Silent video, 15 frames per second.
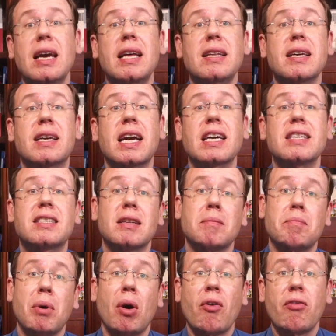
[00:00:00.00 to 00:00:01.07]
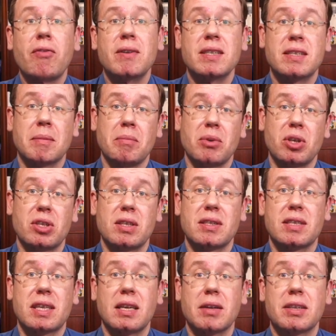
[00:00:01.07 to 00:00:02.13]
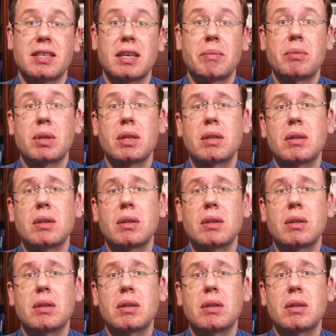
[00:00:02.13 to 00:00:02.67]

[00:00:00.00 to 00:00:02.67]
In the case that both submissions get accepted,